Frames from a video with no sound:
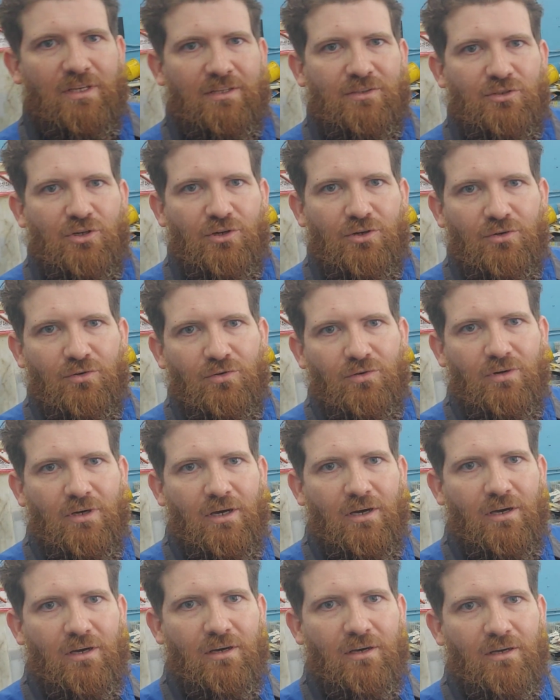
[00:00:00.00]
internal
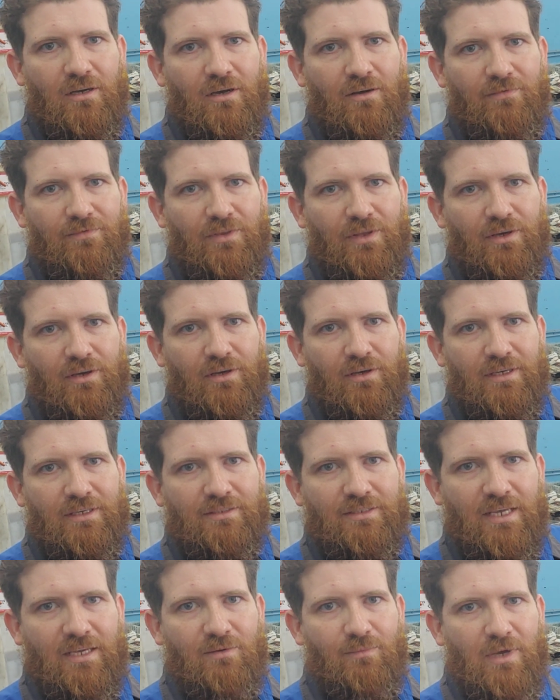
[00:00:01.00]
of the
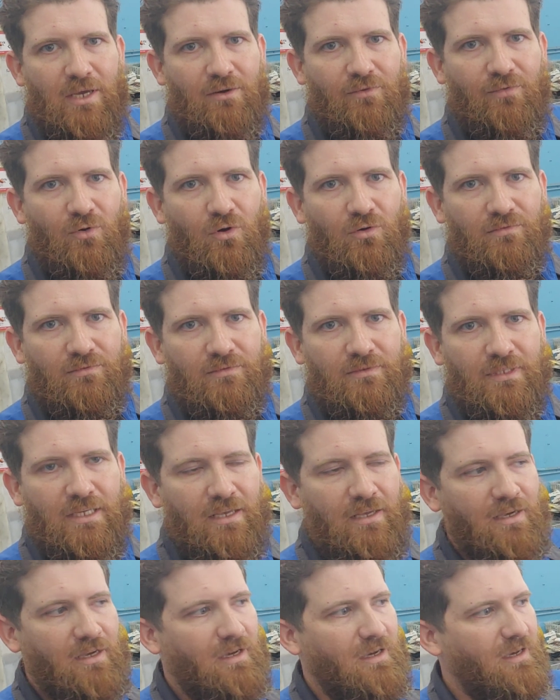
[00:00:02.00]
intake manifold.
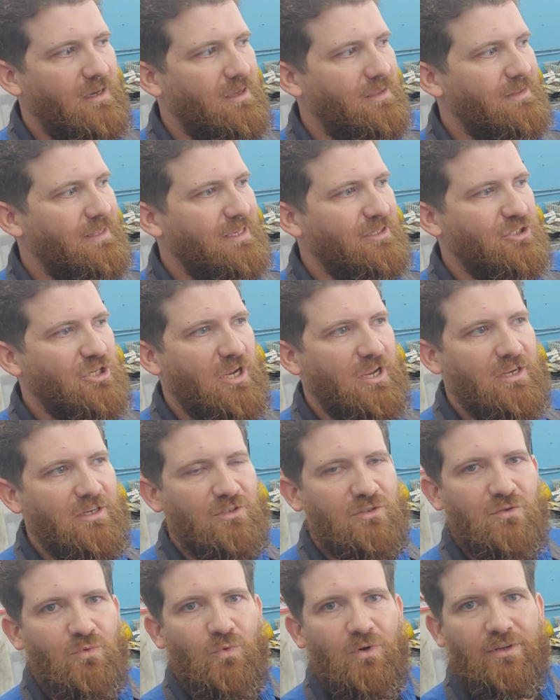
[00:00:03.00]
They
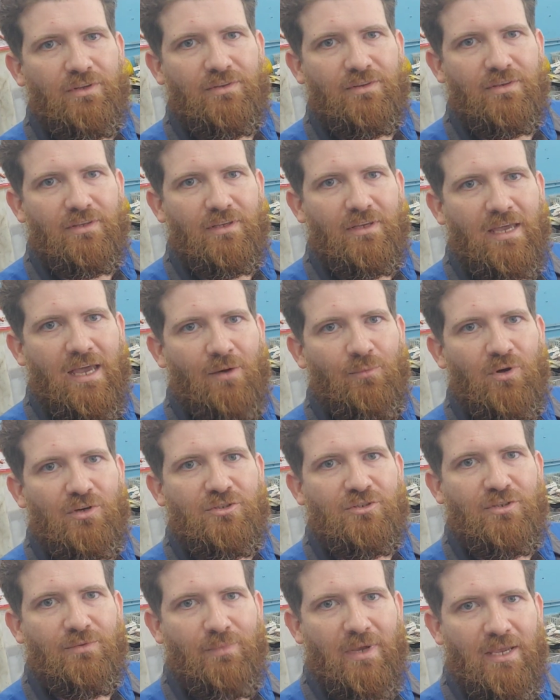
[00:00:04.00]
change with how
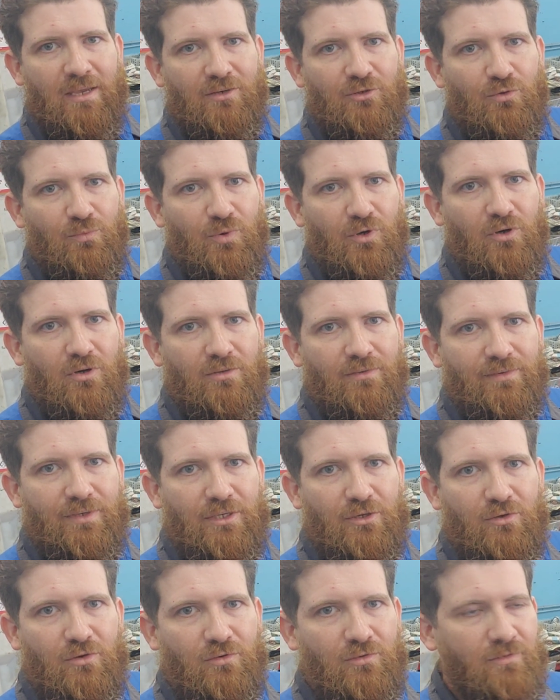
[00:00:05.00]
much demand you put on the
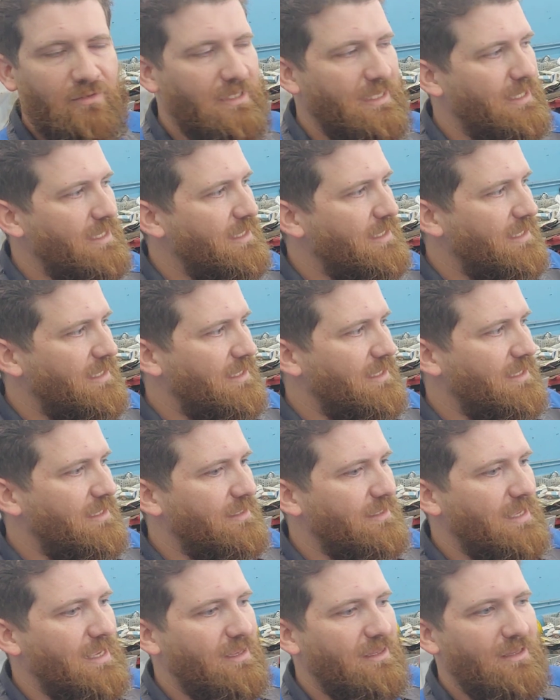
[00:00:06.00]
vehicle,
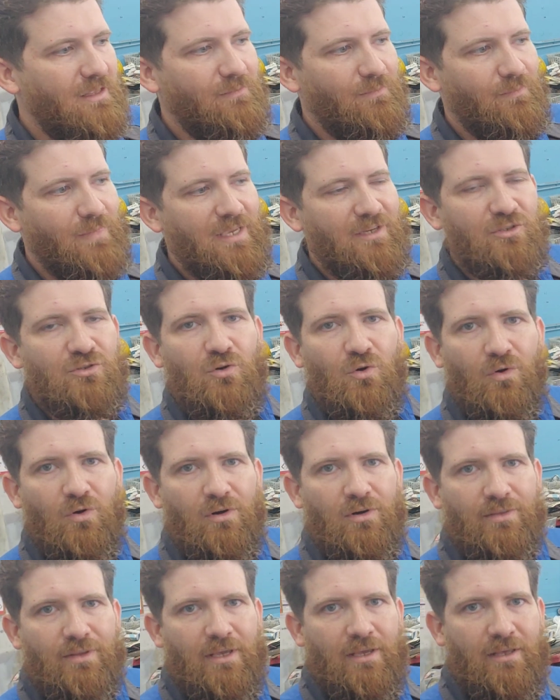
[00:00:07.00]
and that makes sure
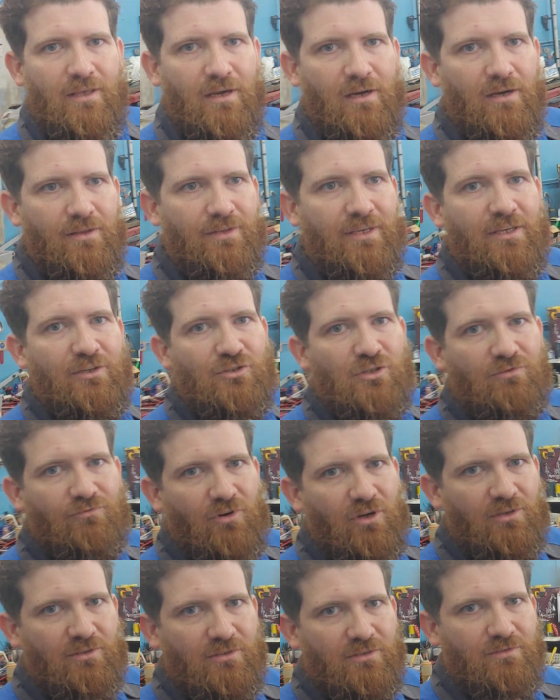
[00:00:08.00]
that the engine
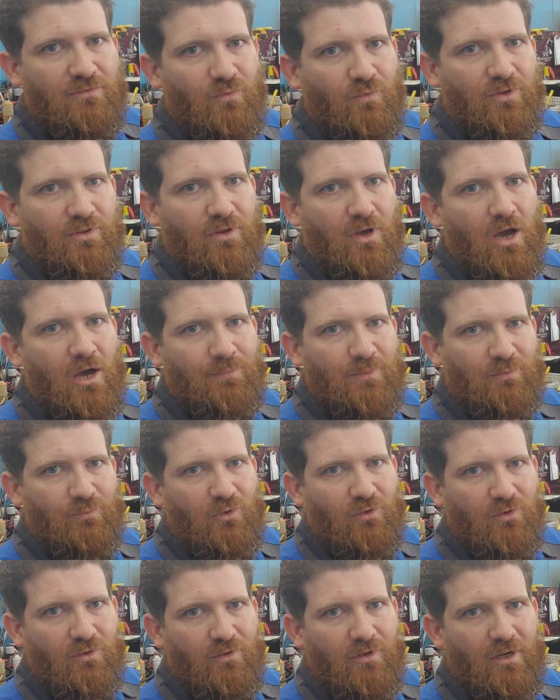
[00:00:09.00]
runs with
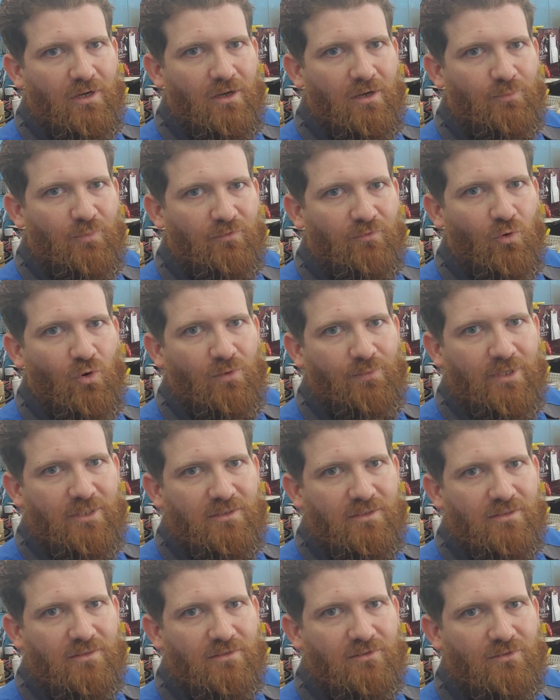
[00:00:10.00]
optimal
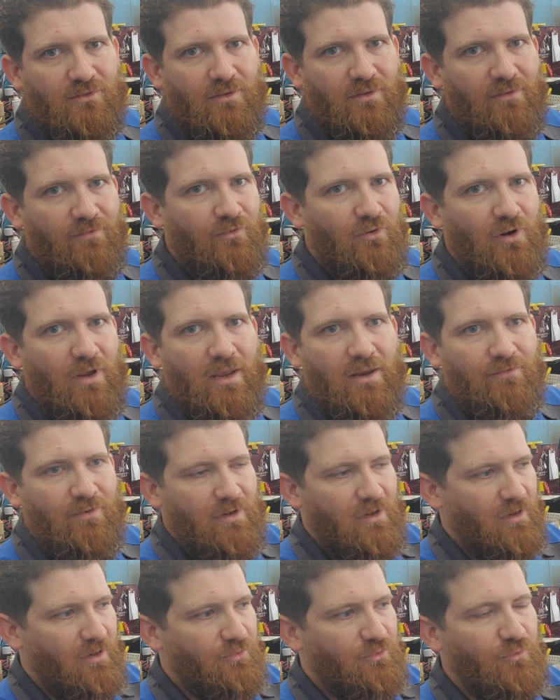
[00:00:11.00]
performance for
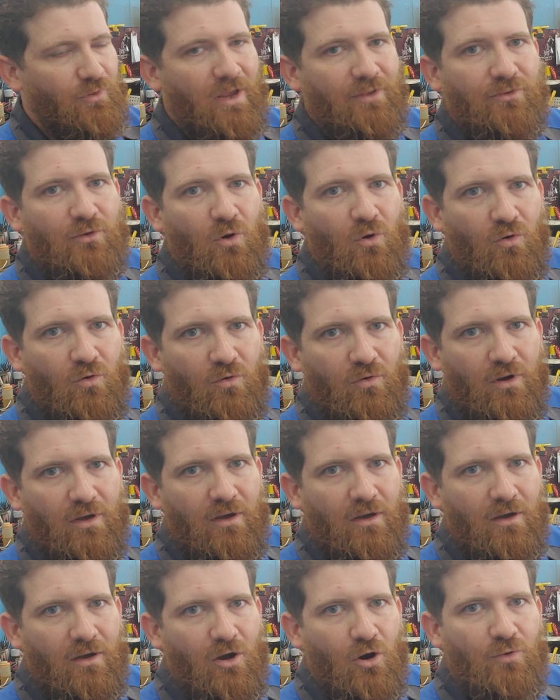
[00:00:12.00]
throughout the whole
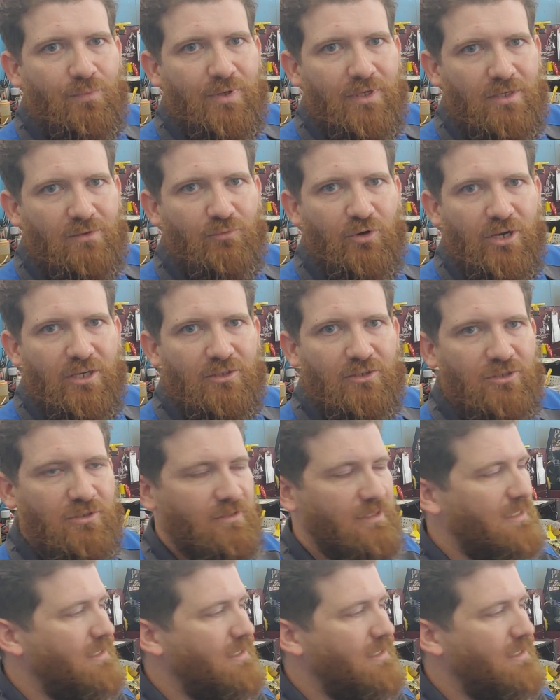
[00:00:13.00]
RPM range.